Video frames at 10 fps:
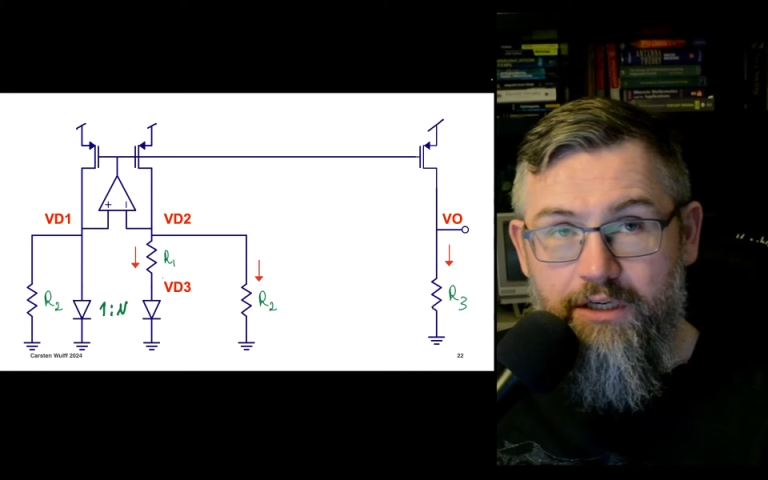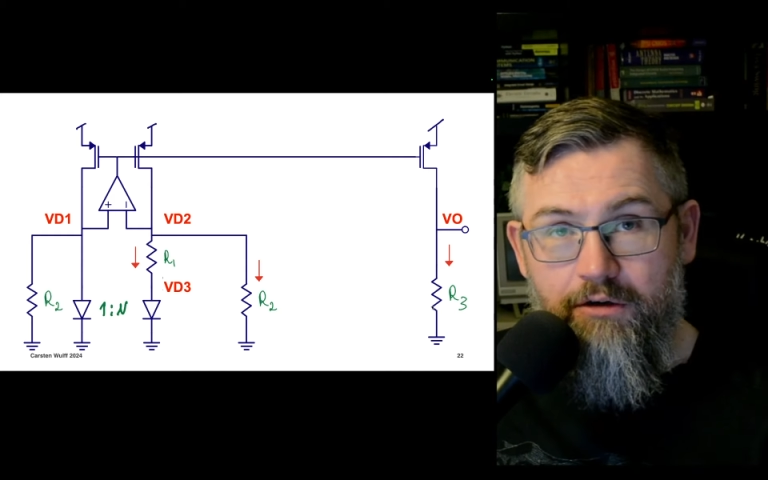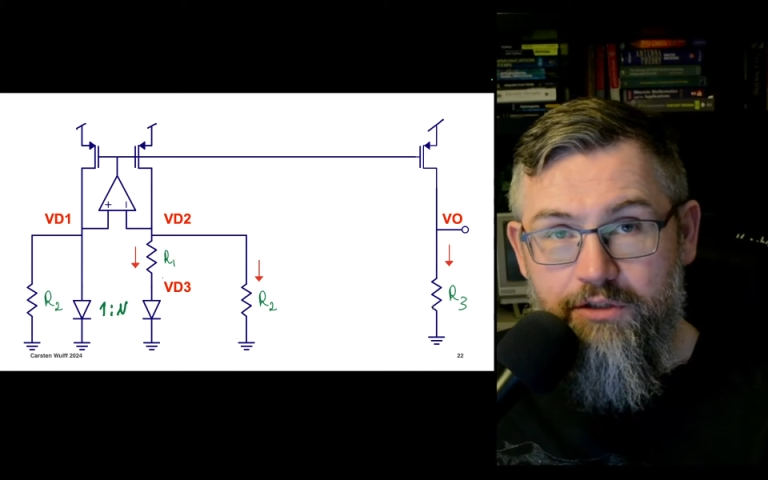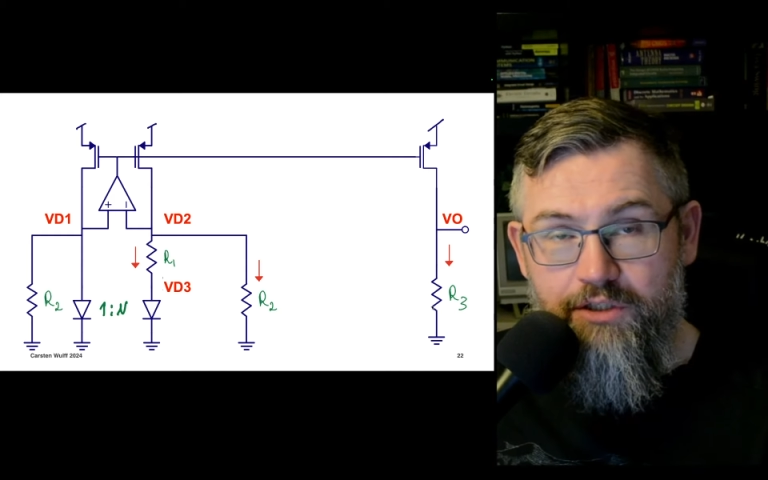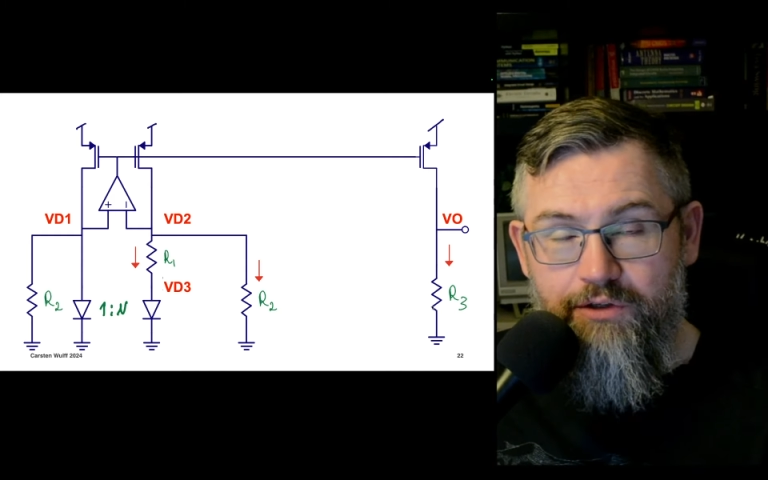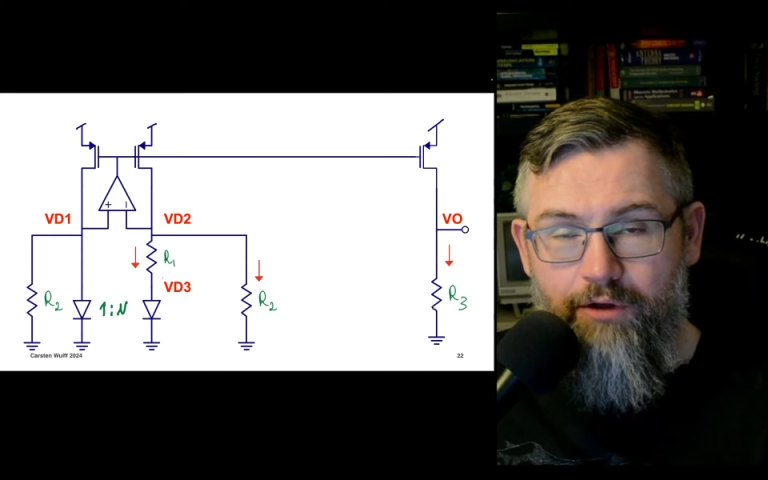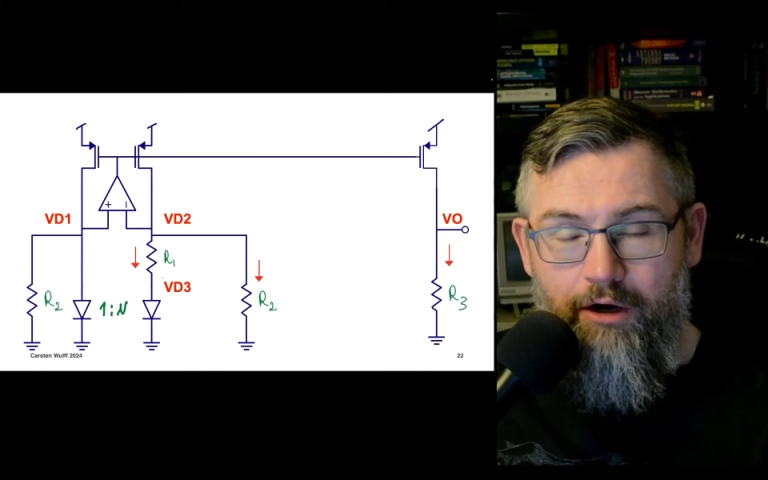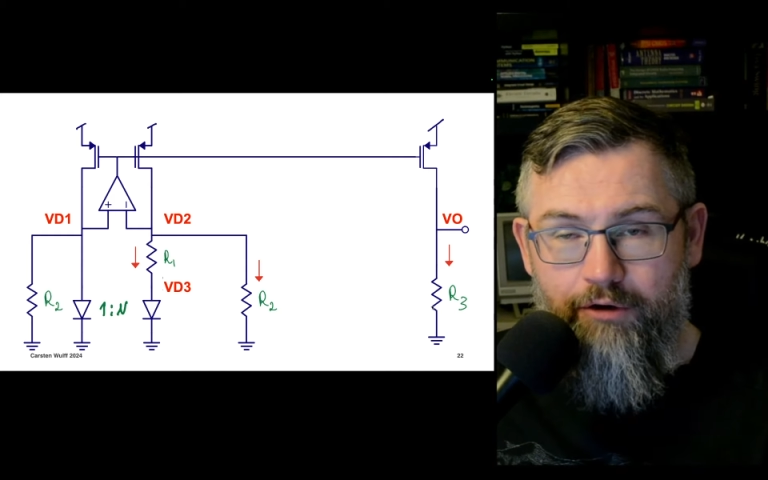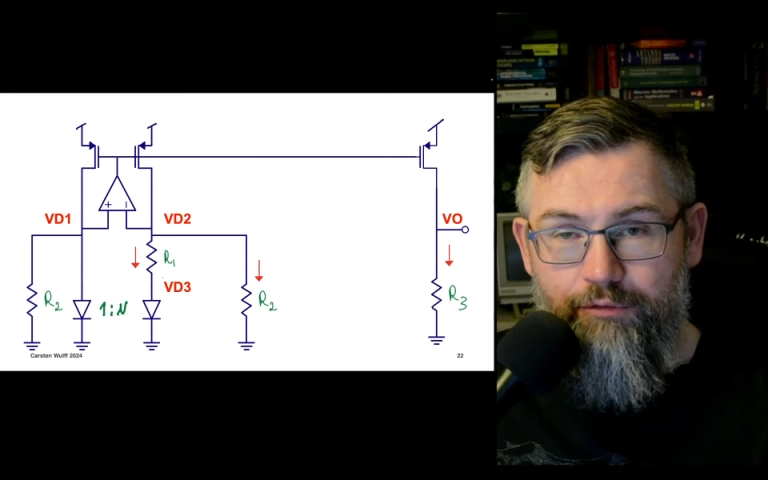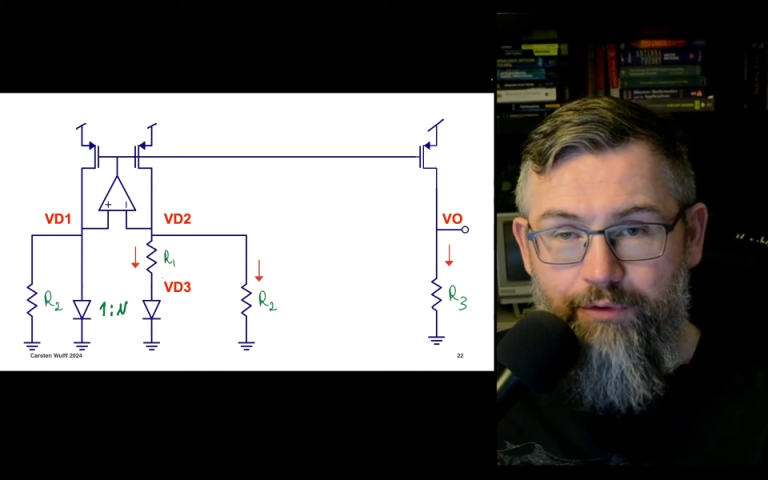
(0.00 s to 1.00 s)
R3
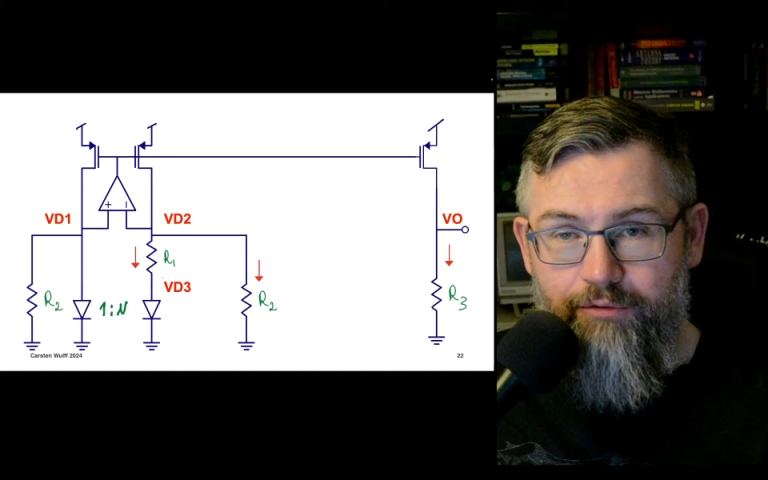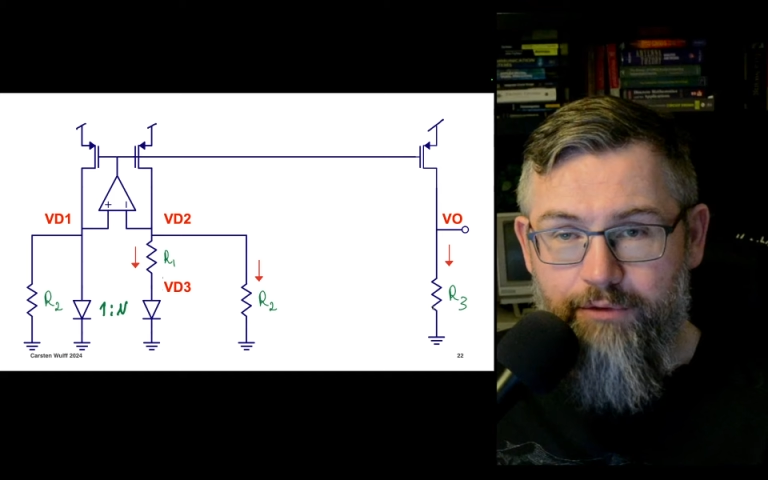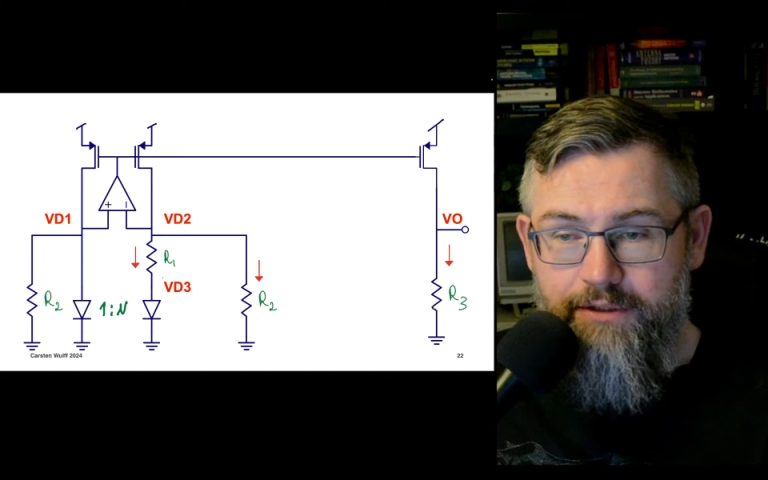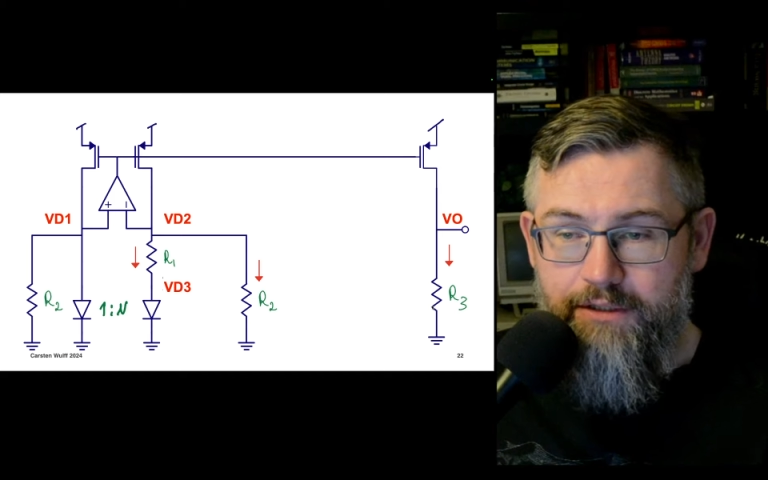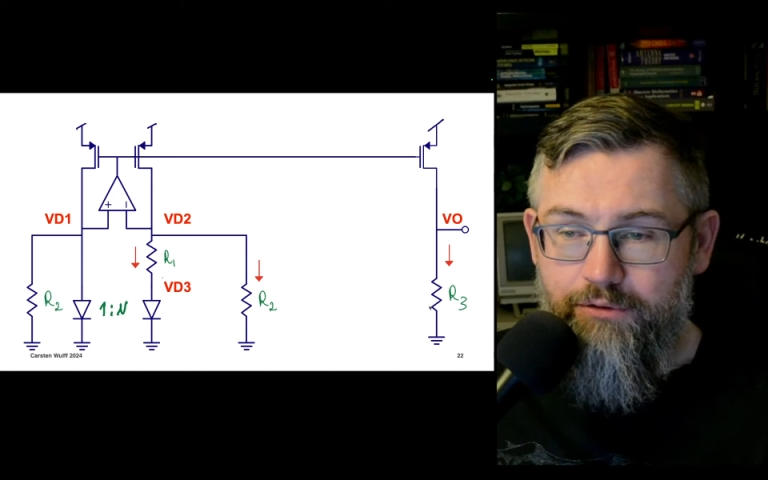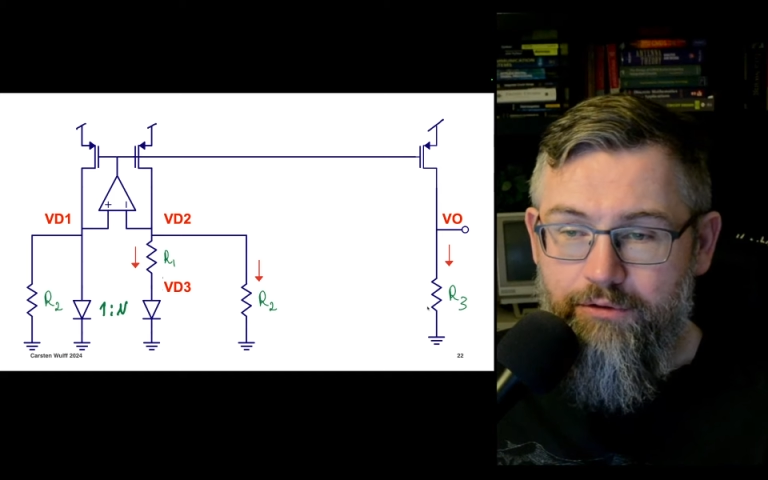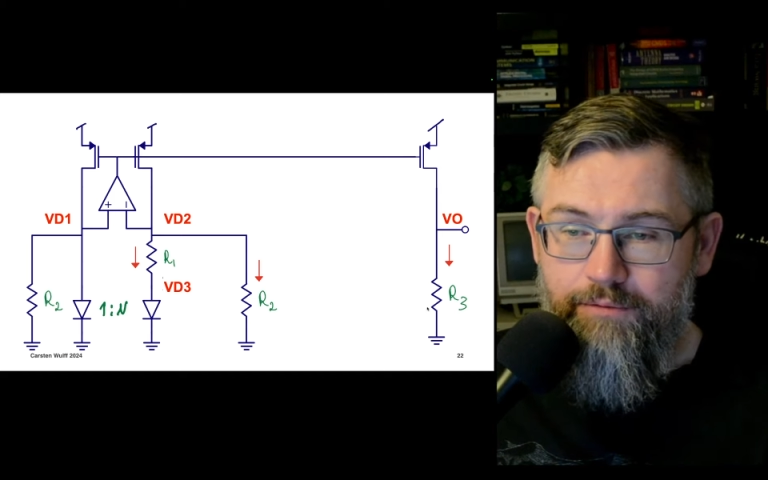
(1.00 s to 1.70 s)
resistor.